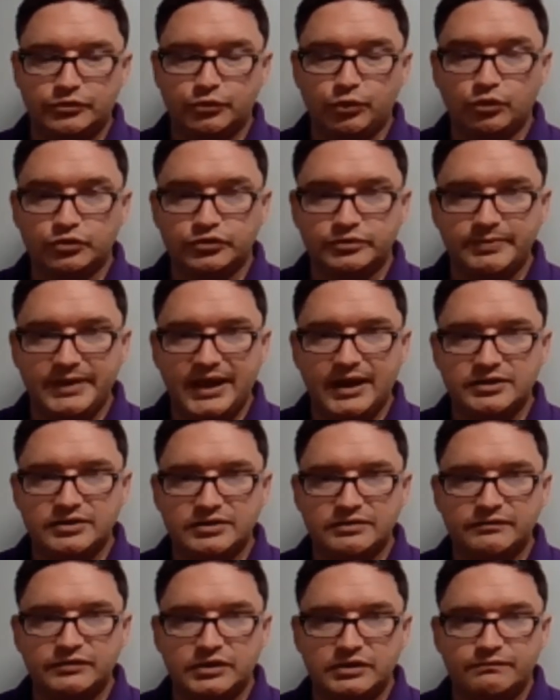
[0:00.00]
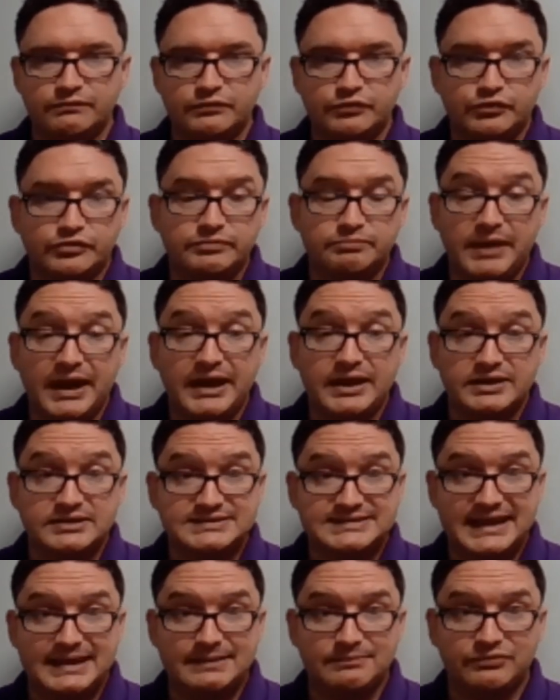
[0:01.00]
talked about, and you've made
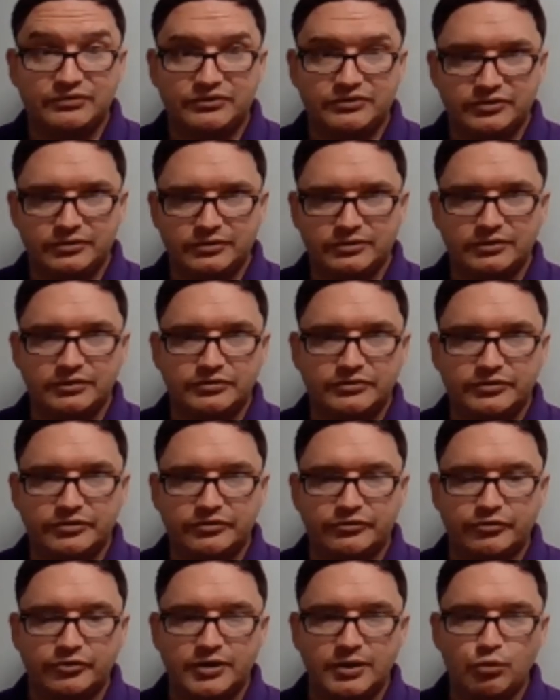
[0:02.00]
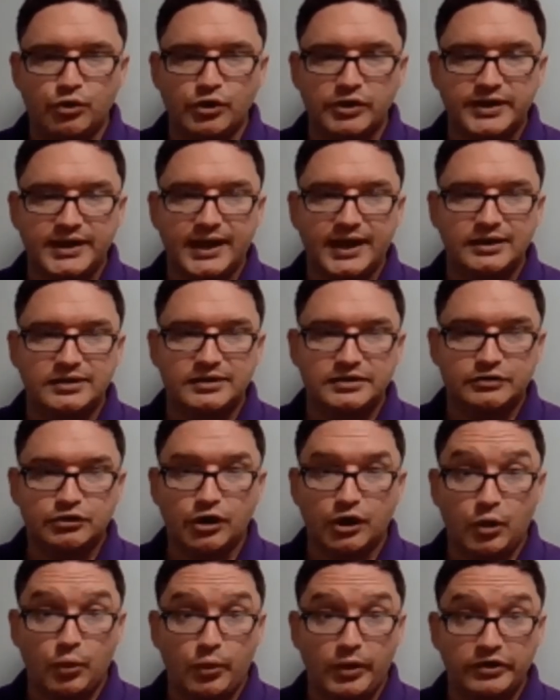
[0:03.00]
attempts to try and work out, and you've
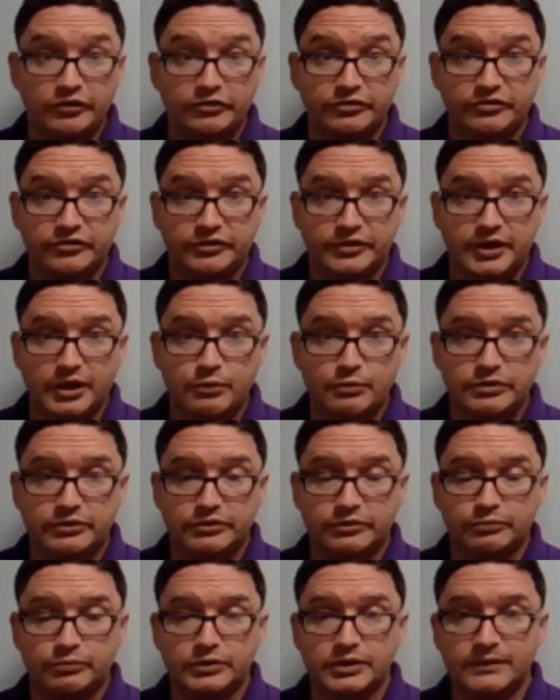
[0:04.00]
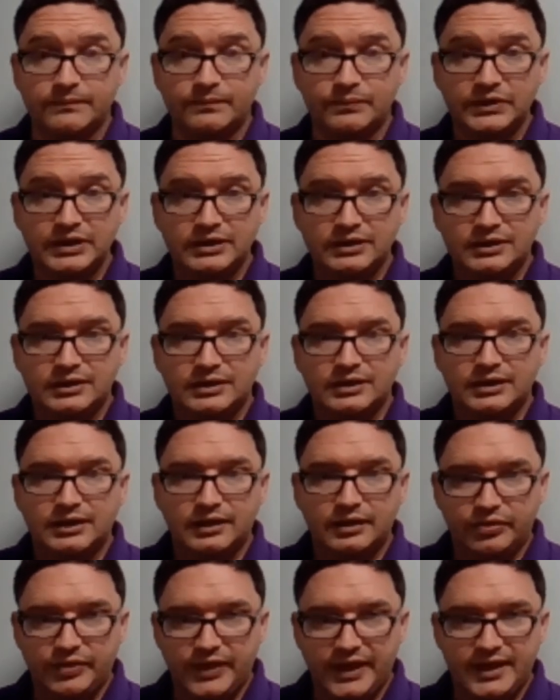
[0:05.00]
got questions to go with as well.
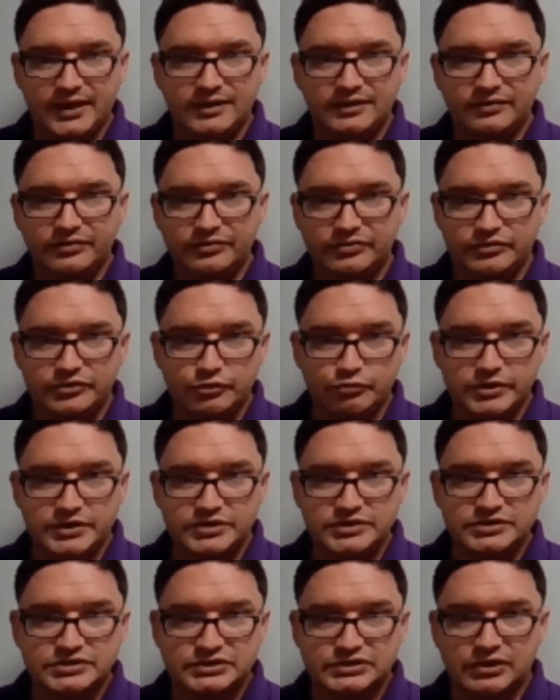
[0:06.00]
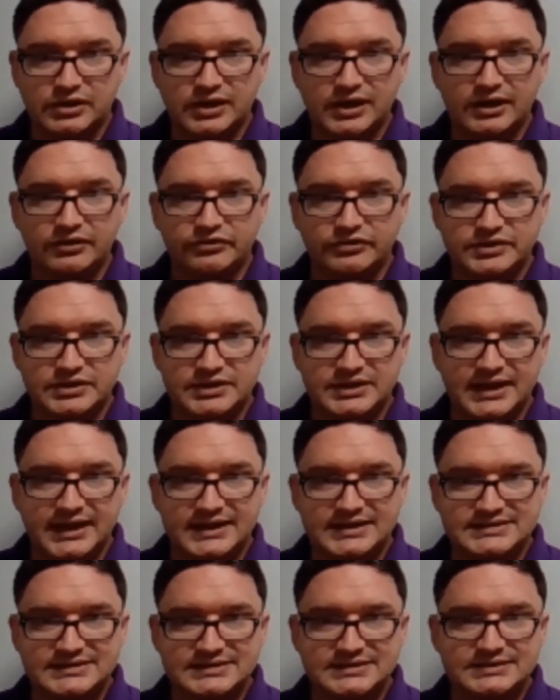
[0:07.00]
Then you read your slides and your
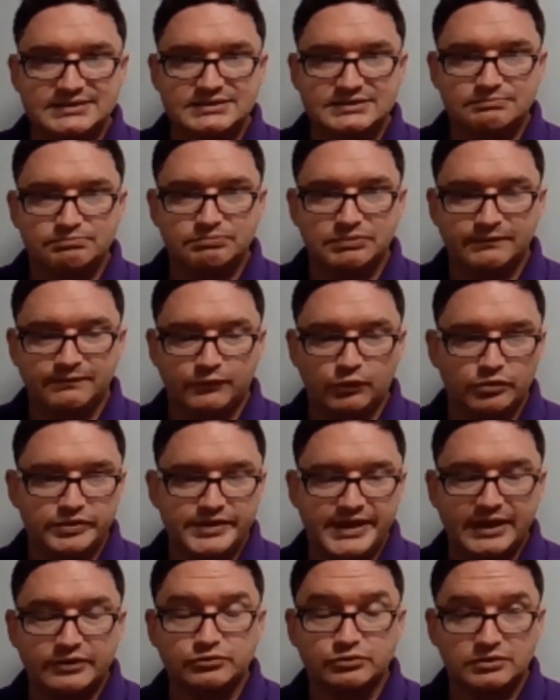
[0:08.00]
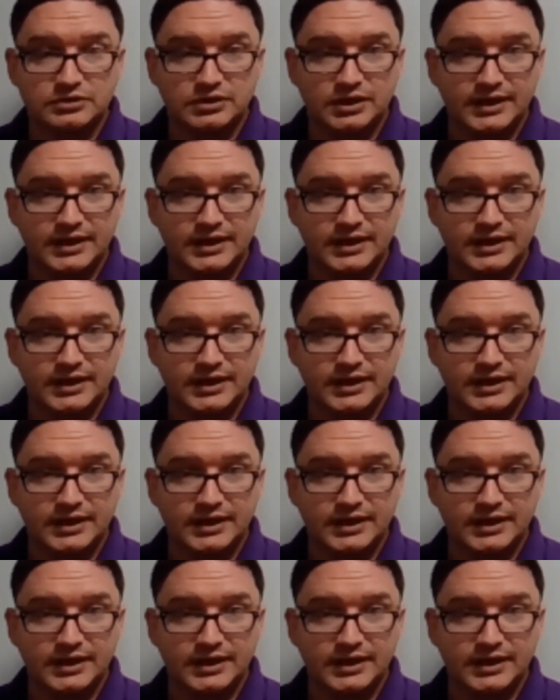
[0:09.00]
cases before the actual